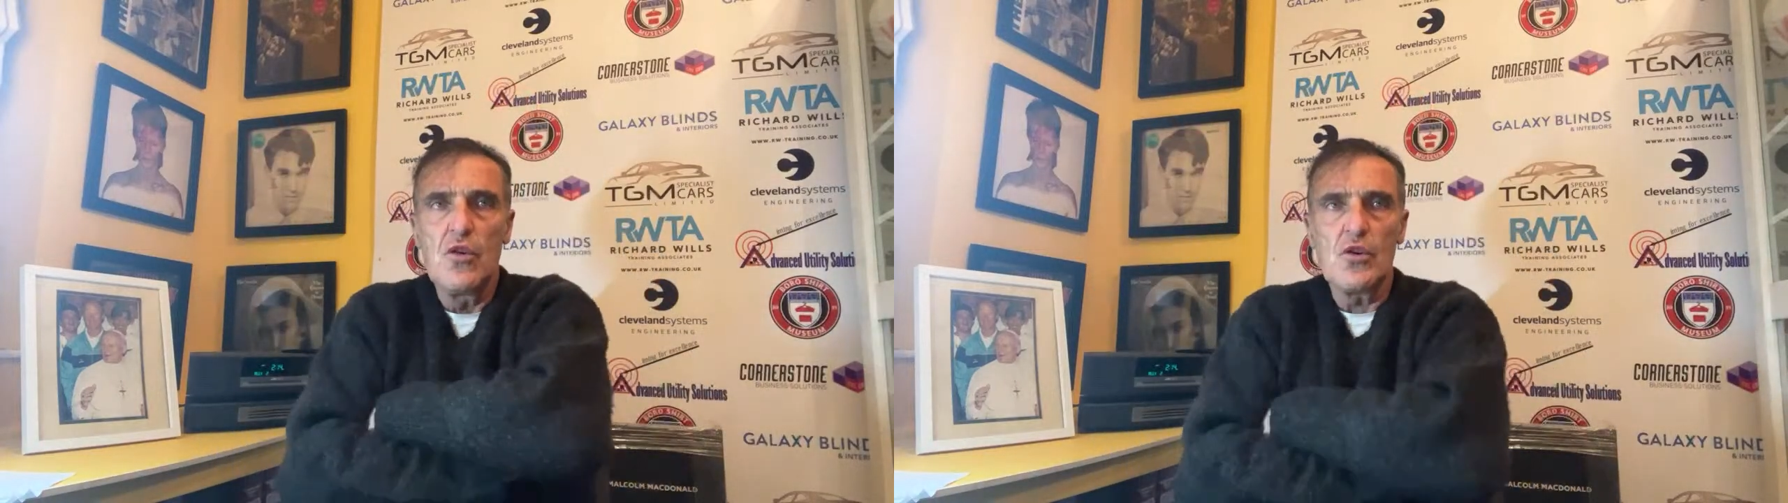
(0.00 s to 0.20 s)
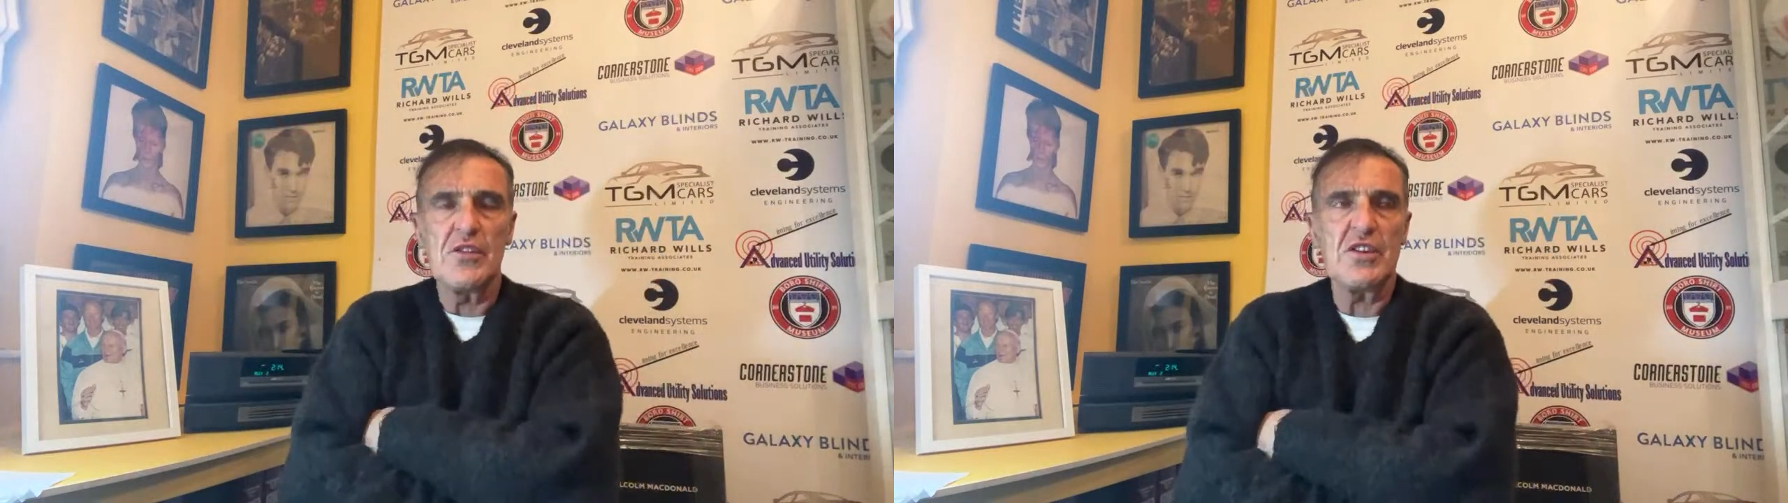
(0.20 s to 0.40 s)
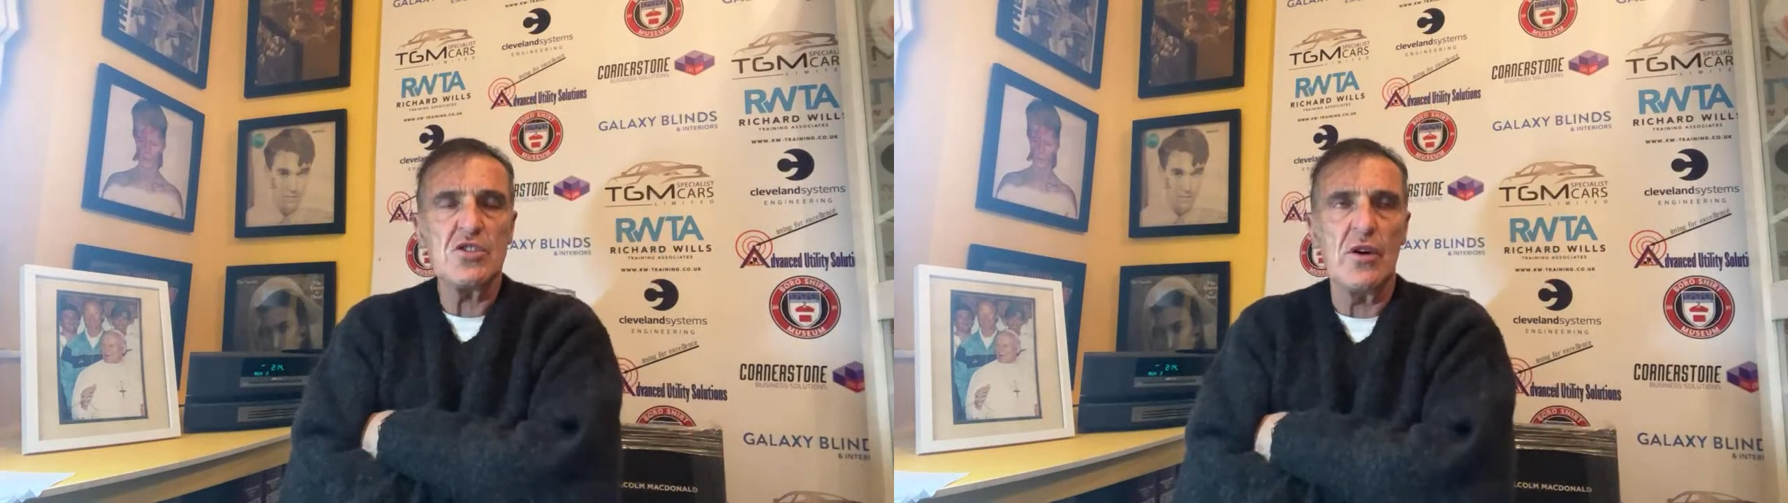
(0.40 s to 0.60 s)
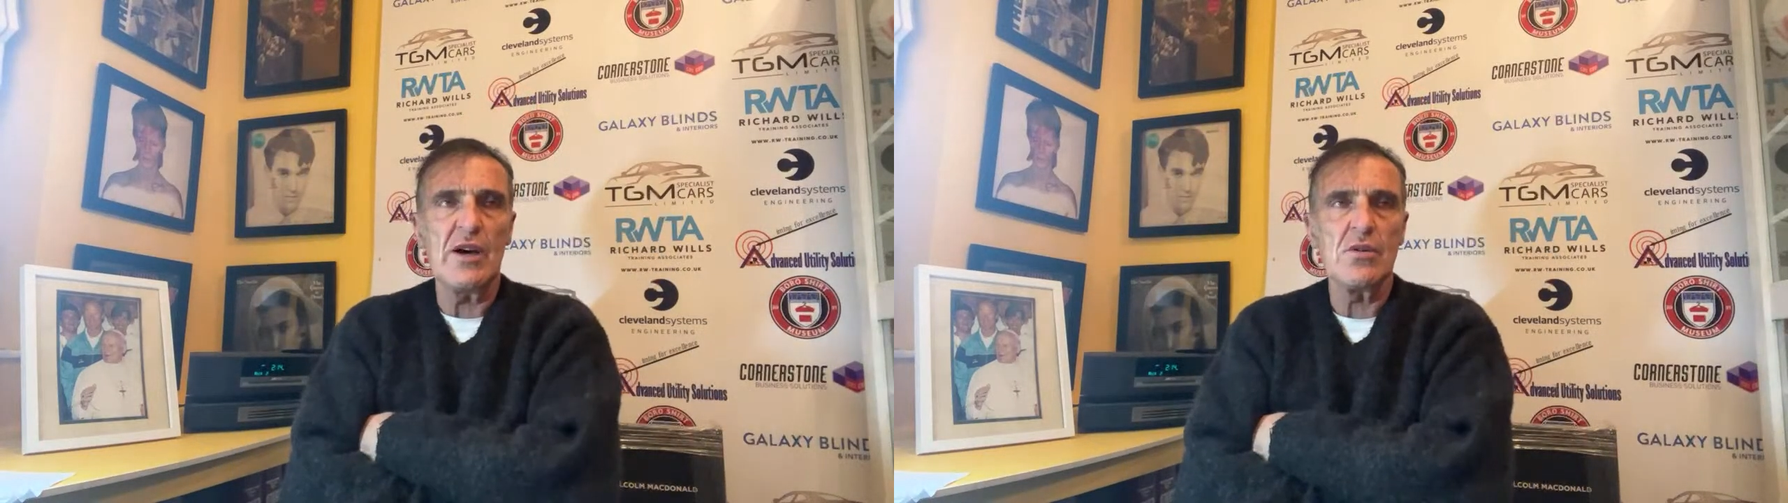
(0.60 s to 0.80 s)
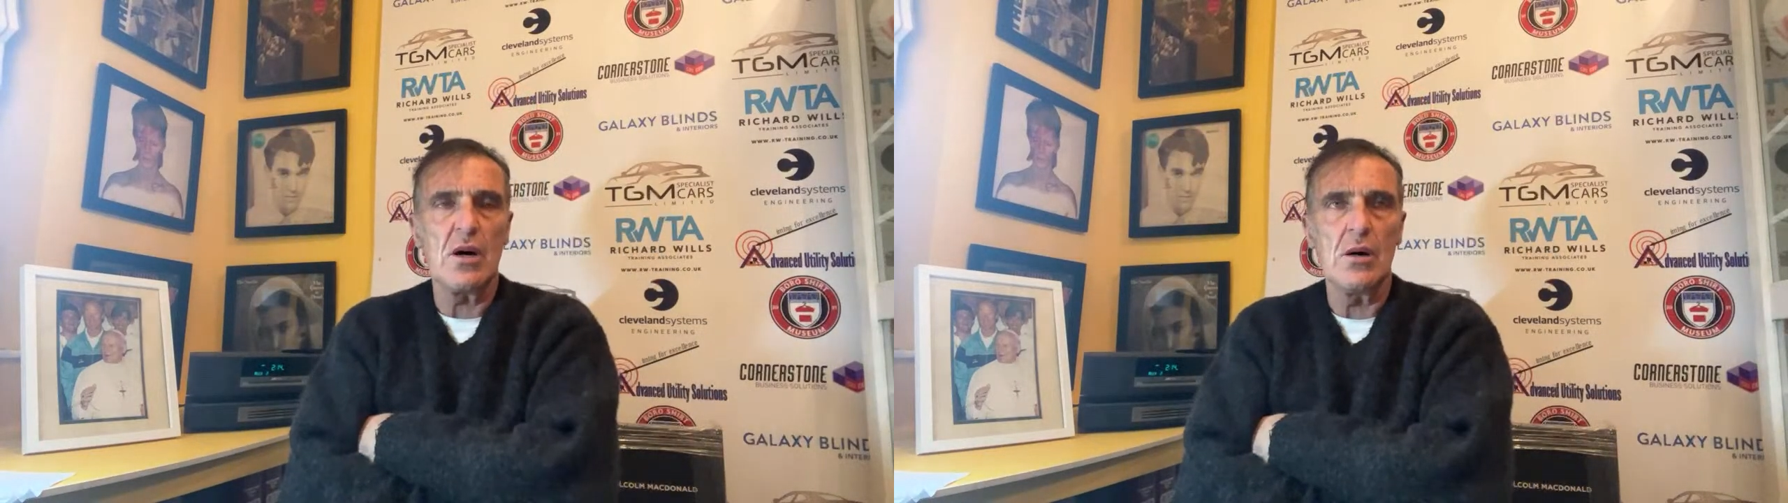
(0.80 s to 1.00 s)
fourth
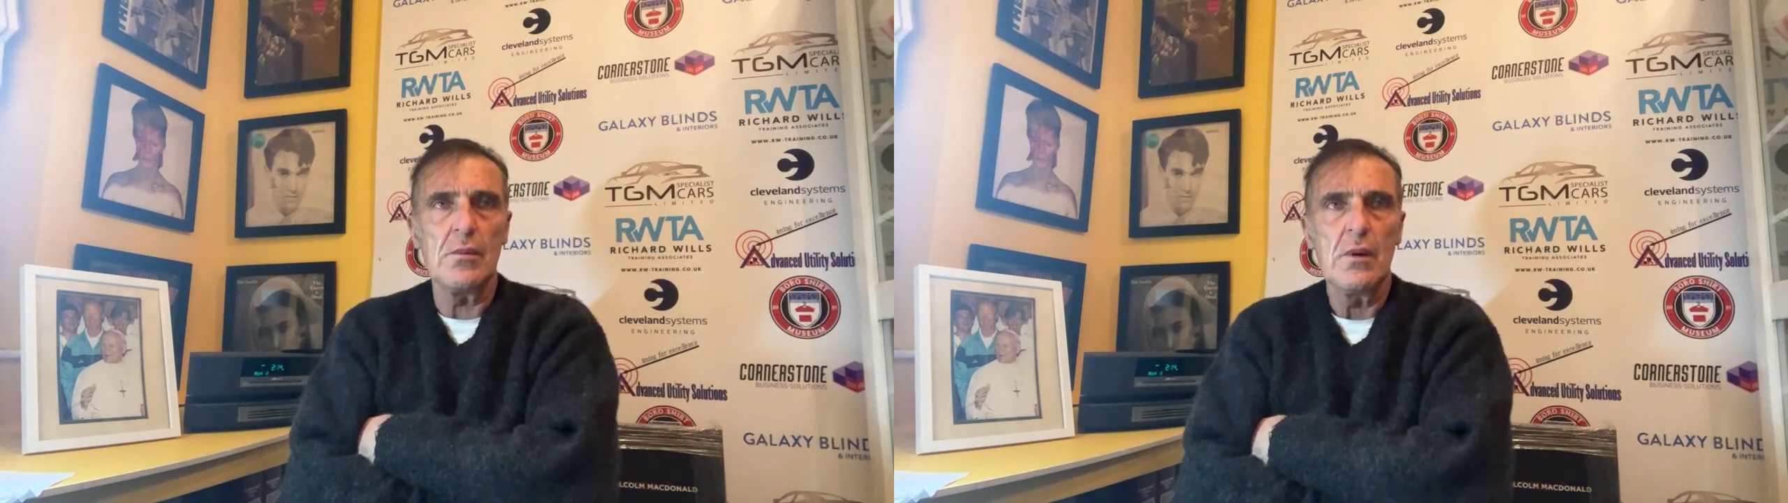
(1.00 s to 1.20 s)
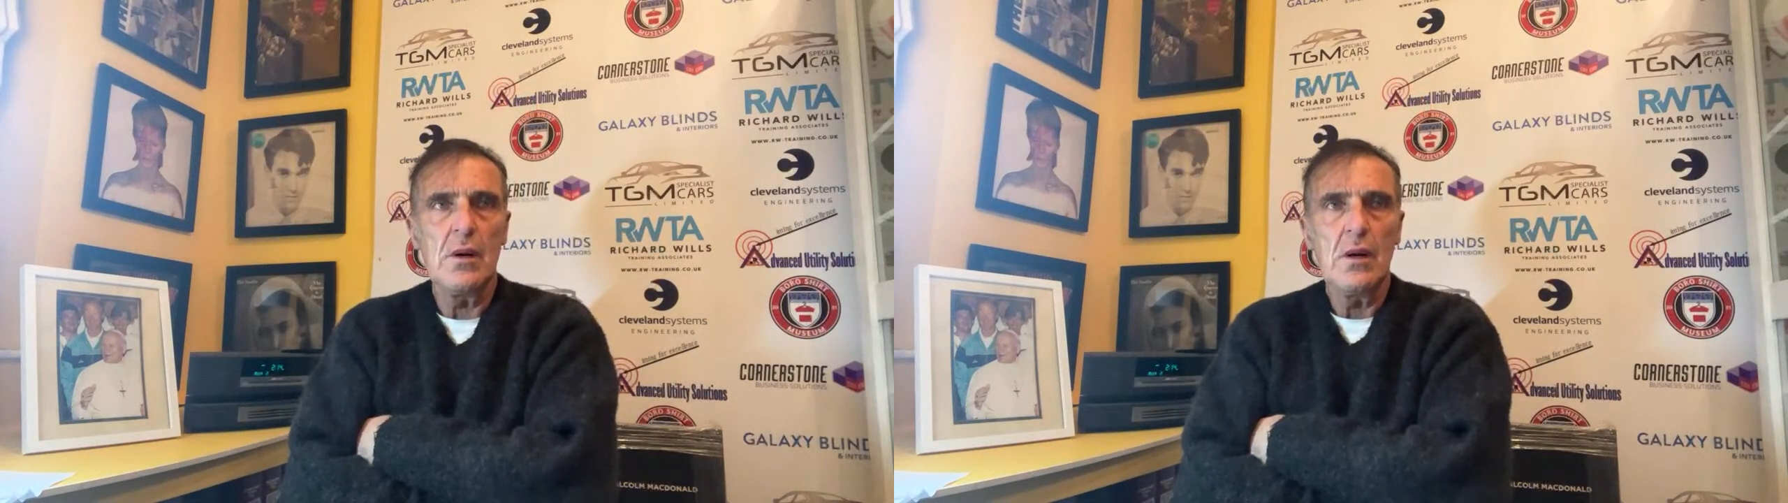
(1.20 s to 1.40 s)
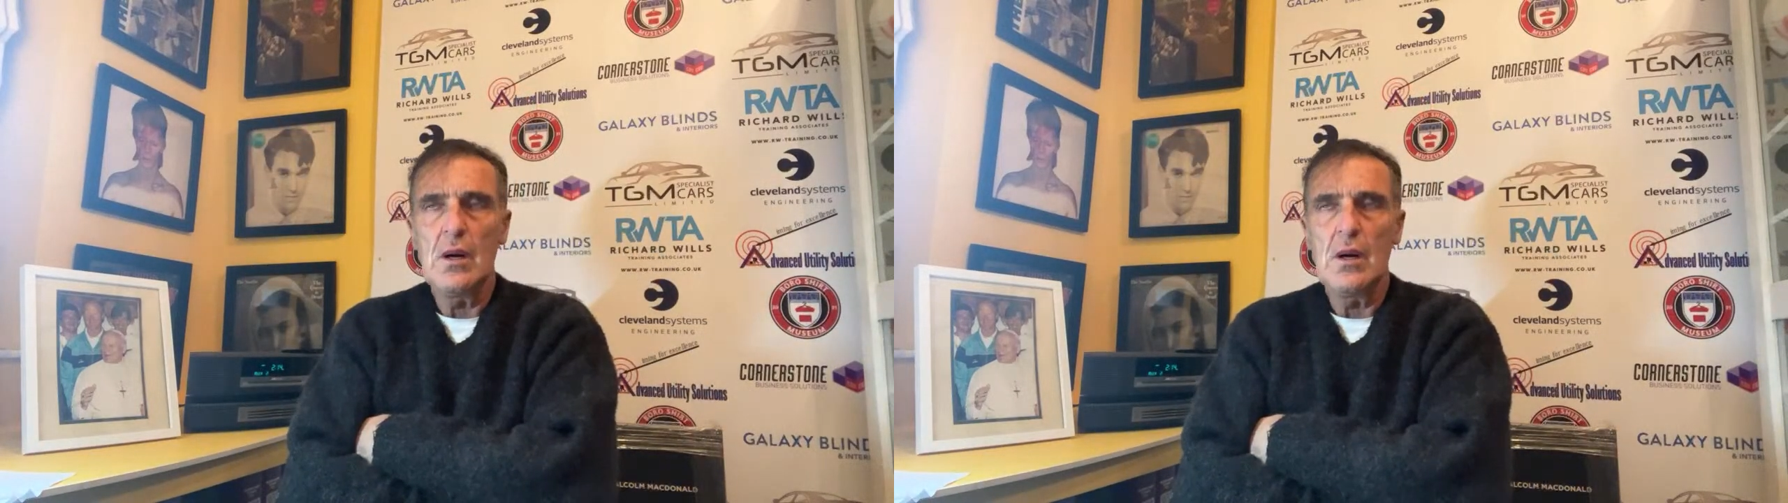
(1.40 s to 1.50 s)
official held it up.